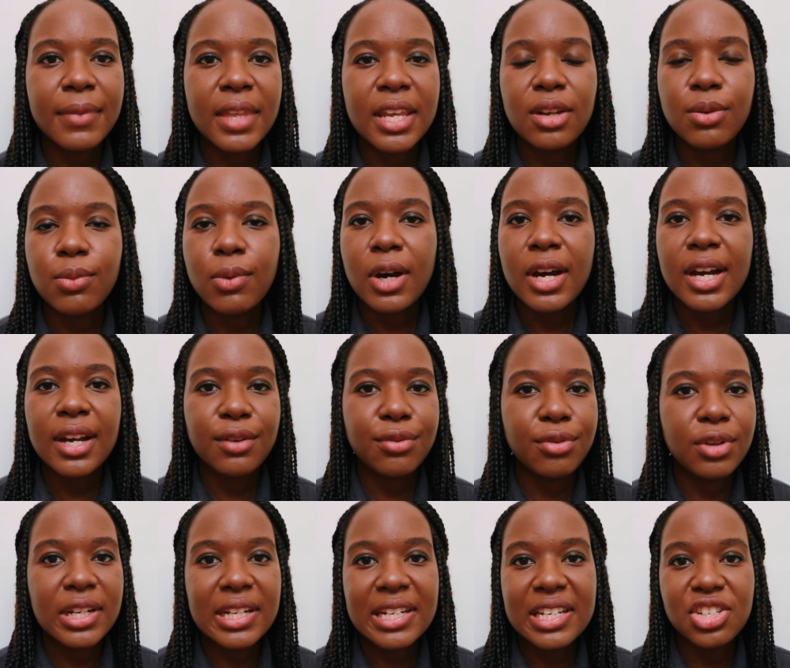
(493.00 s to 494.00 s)
in work
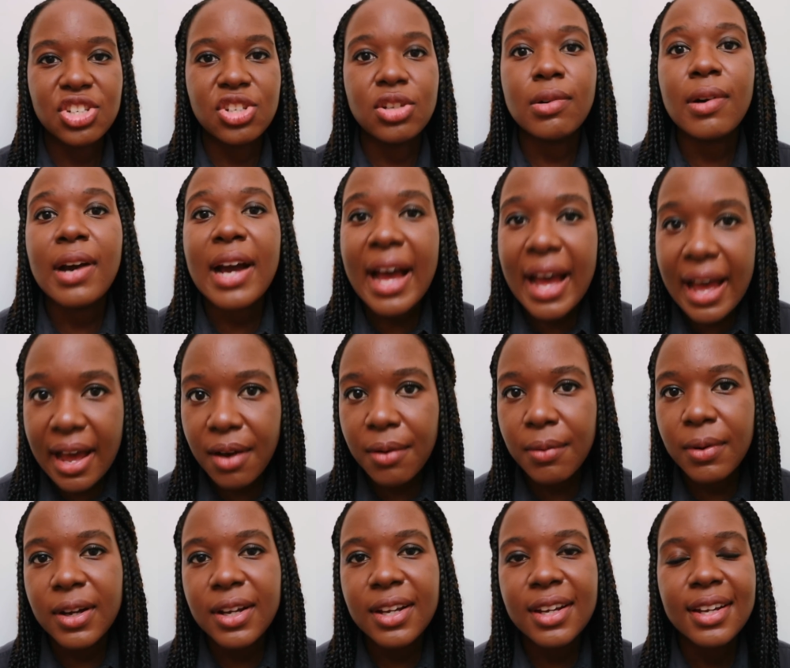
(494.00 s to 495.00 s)
for an additional
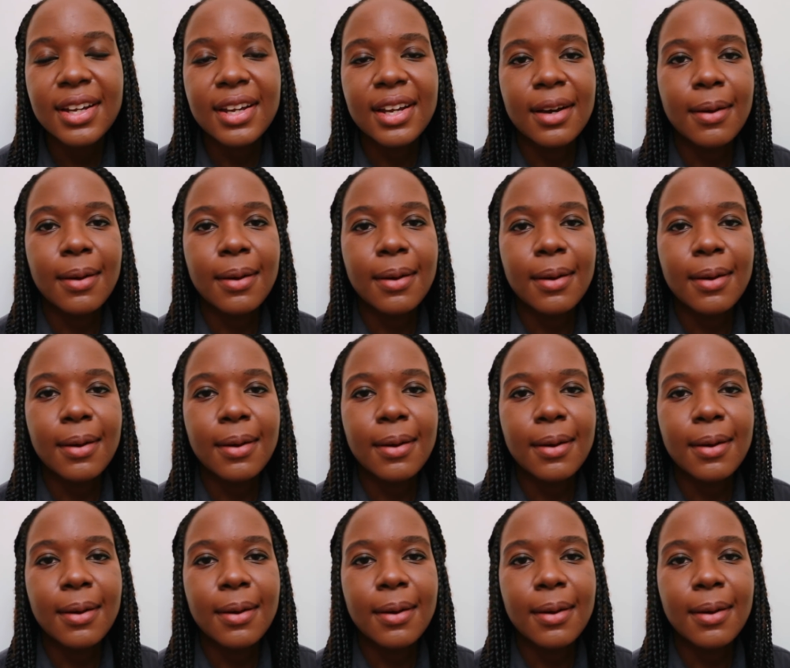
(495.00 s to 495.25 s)
hour,